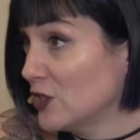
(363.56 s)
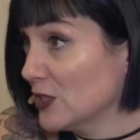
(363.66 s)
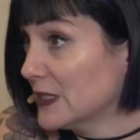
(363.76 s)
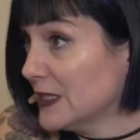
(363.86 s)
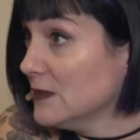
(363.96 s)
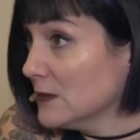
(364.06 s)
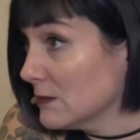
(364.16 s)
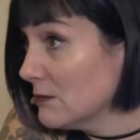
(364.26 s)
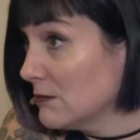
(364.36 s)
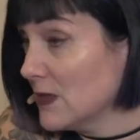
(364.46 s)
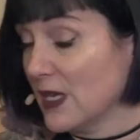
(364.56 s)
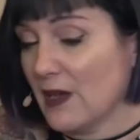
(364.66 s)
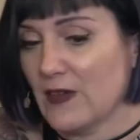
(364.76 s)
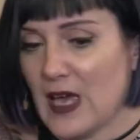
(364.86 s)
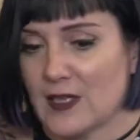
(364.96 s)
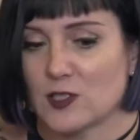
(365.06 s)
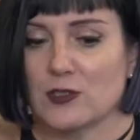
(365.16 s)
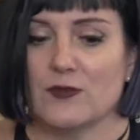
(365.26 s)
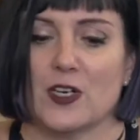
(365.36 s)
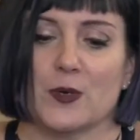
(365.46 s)
agility. They have
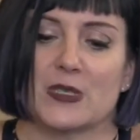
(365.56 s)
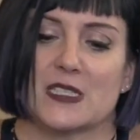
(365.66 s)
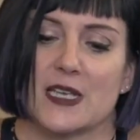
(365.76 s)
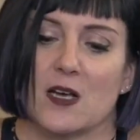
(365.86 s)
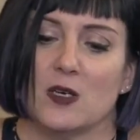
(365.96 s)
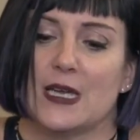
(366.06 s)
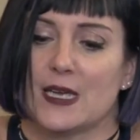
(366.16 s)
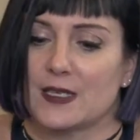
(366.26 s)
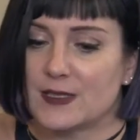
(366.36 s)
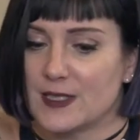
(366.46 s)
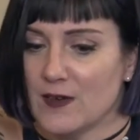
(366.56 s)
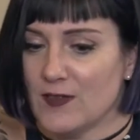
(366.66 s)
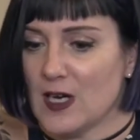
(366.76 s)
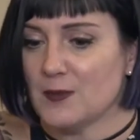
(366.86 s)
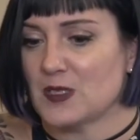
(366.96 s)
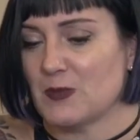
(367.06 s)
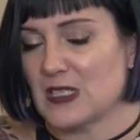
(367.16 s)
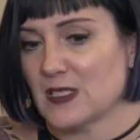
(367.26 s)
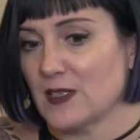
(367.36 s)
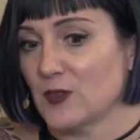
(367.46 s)
agile environments now. DevOps
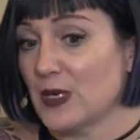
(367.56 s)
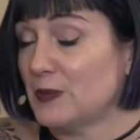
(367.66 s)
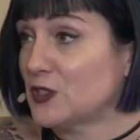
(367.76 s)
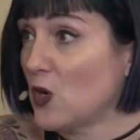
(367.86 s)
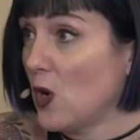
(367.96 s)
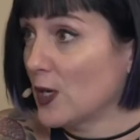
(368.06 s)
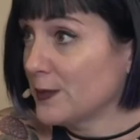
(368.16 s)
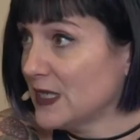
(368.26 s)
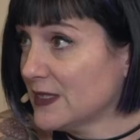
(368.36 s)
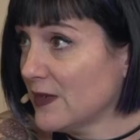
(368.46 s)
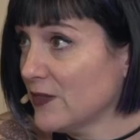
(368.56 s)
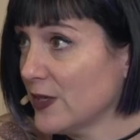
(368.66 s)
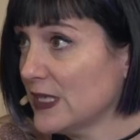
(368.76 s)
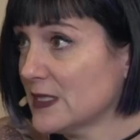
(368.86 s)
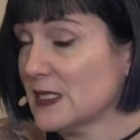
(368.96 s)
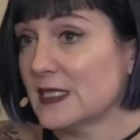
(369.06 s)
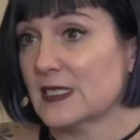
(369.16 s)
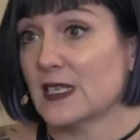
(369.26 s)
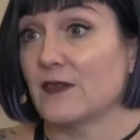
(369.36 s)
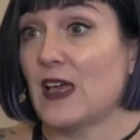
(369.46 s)
means that they're able to automate that very easily
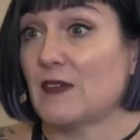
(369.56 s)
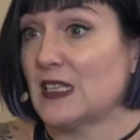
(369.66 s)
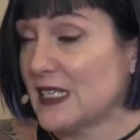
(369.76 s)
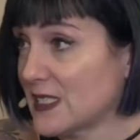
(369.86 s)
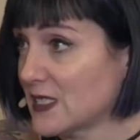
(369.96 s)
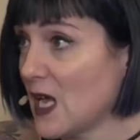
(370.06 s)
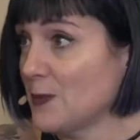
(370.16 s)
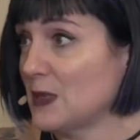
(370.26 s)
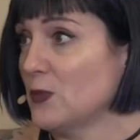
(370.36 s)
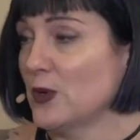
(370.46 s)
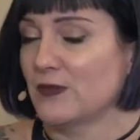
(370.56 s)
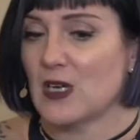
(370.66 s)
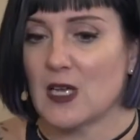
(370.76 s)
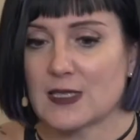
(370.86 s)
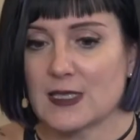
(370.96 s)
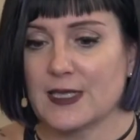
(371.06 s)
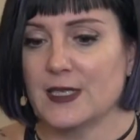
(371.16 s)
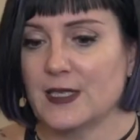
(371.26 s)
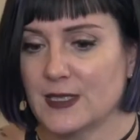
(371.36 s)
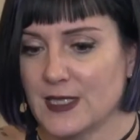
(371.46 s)
instead of having that stopping point of constantly
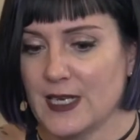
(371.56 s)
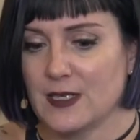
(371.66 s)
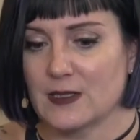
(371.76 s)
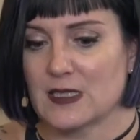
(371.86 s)
hitting a data